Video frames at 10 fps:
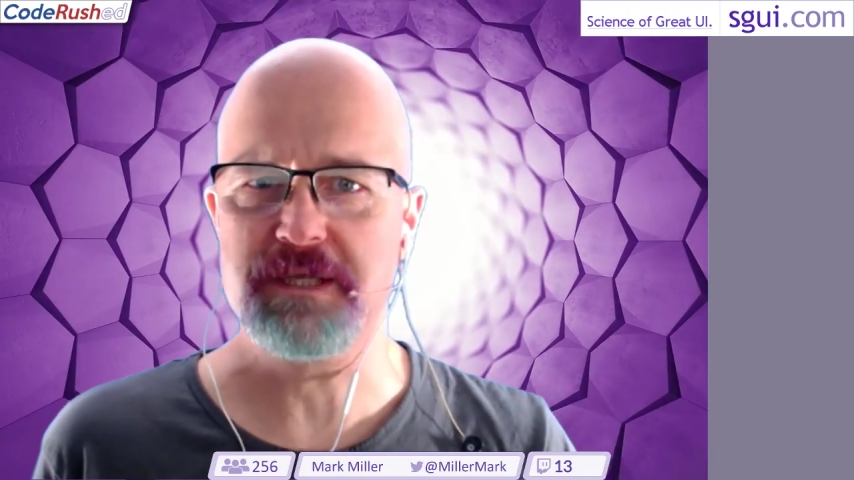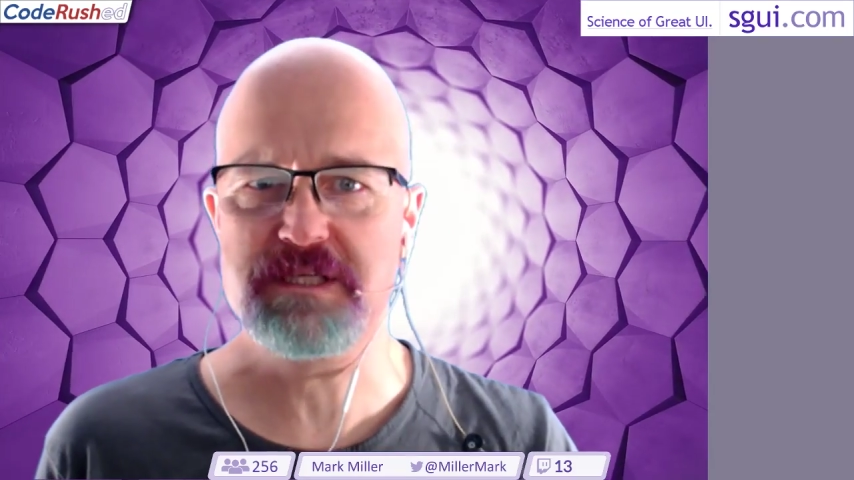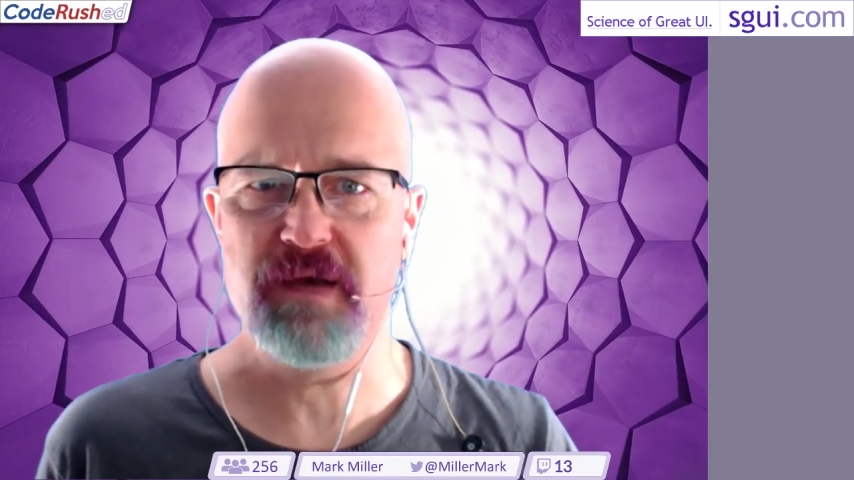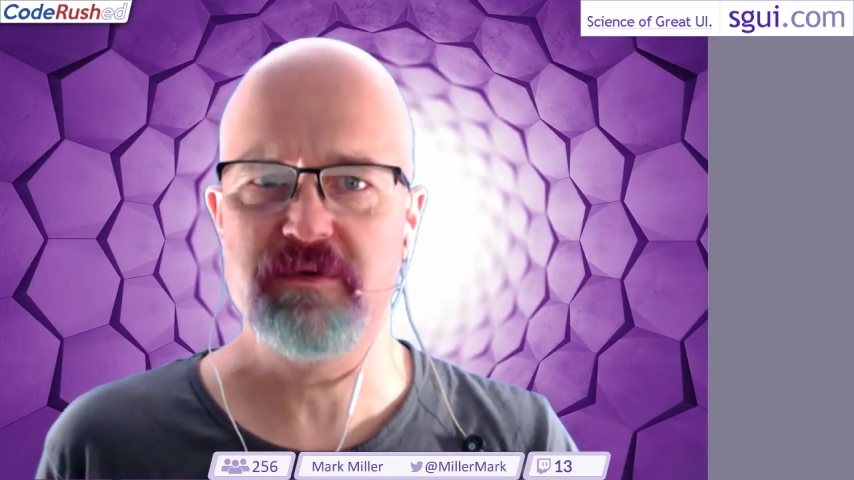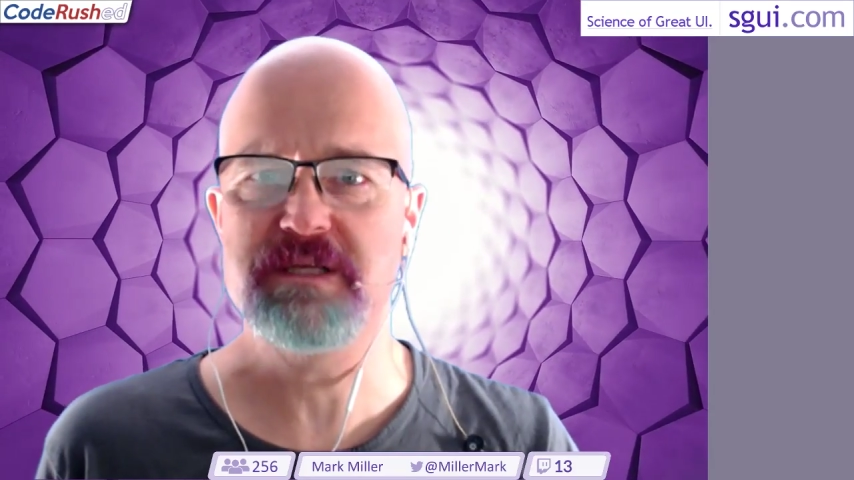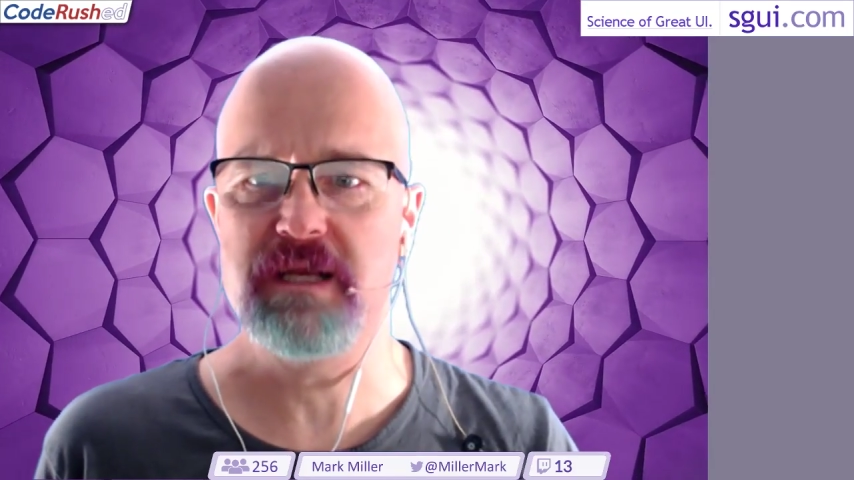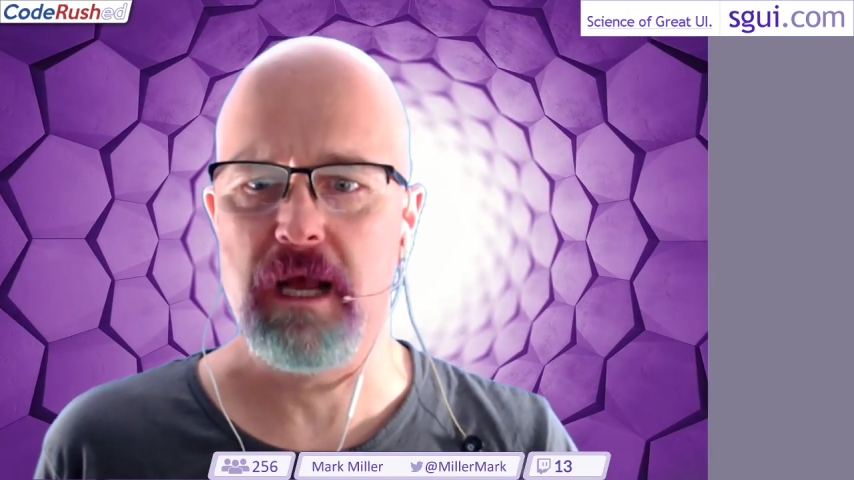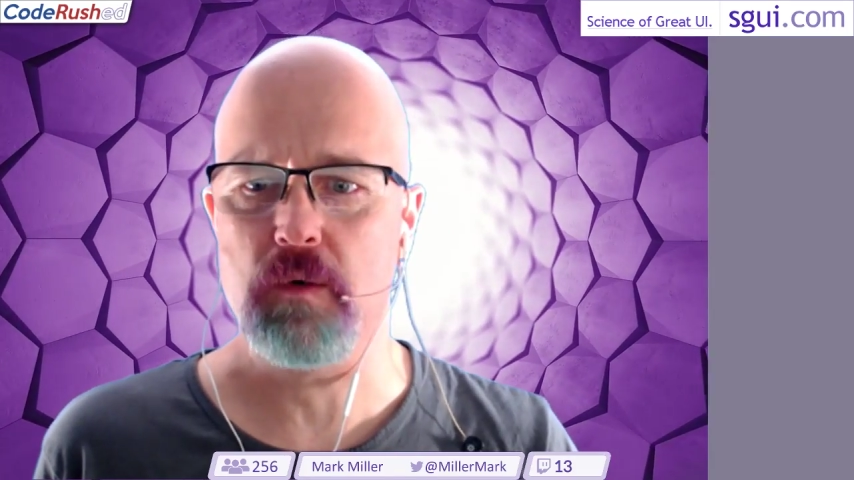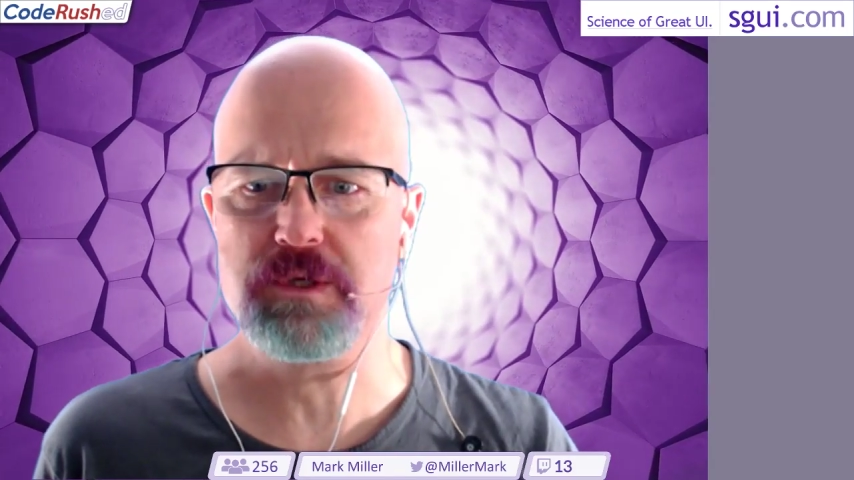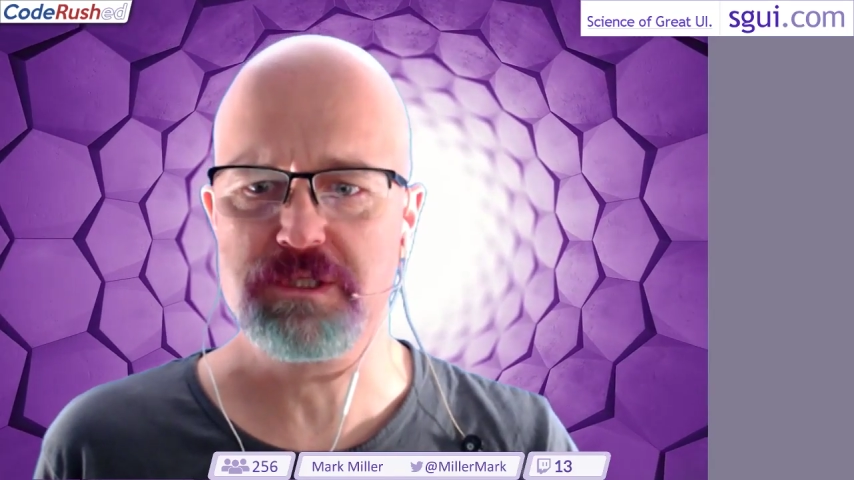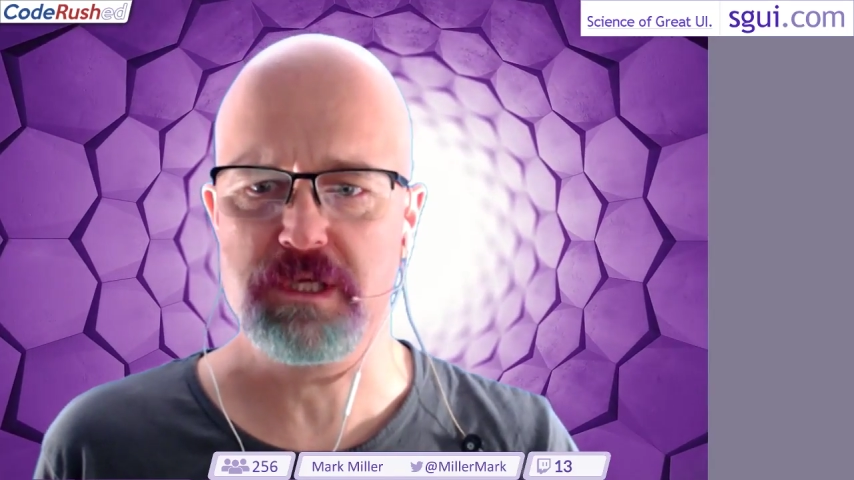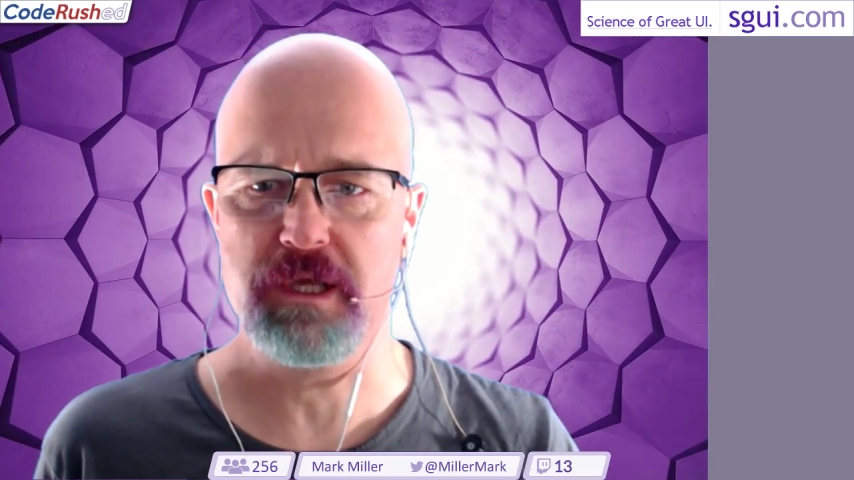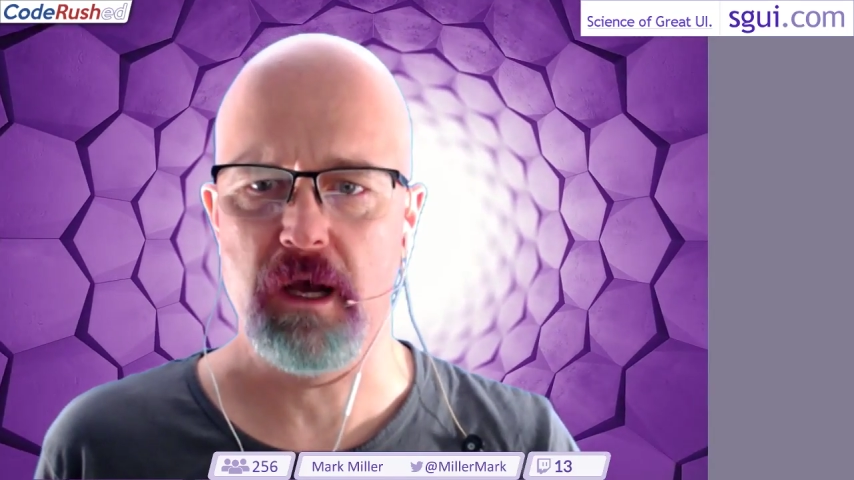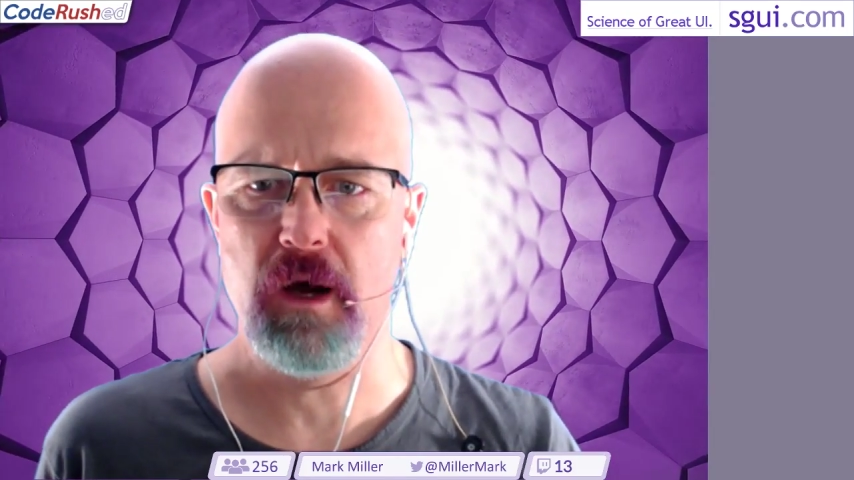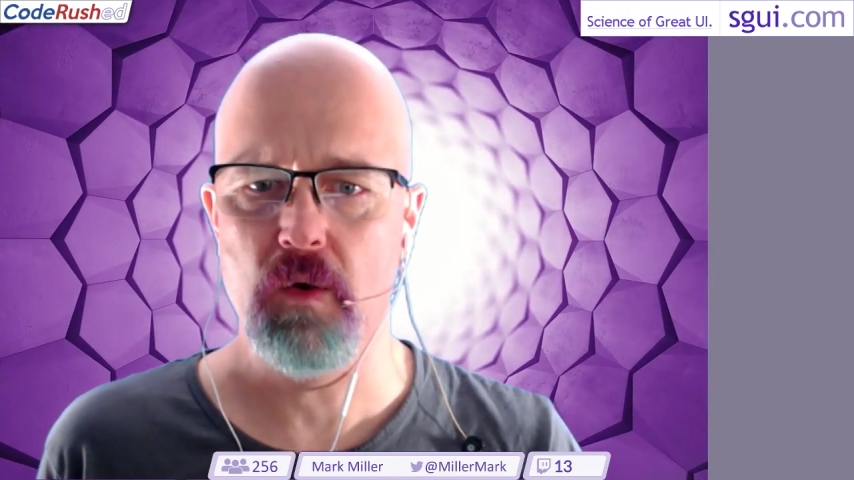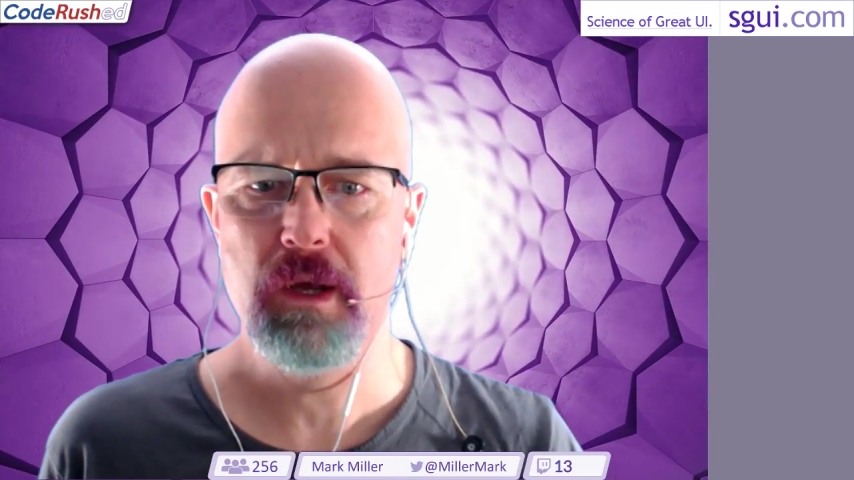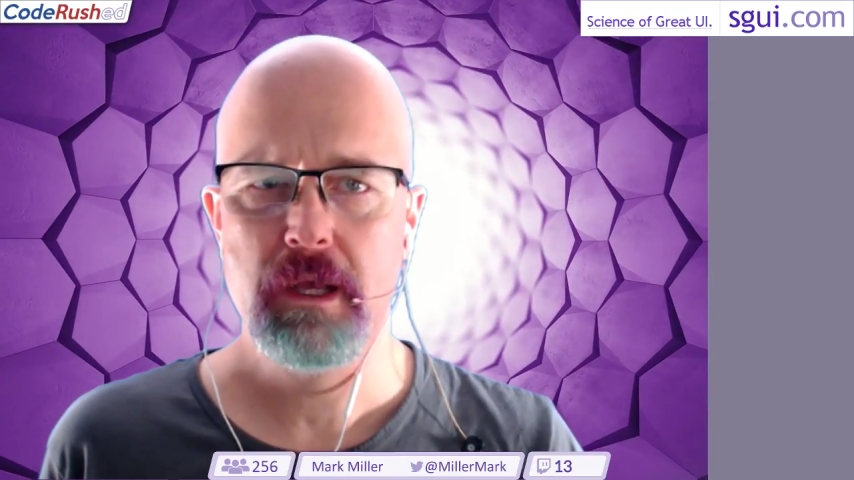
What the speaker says: 17 hours to go.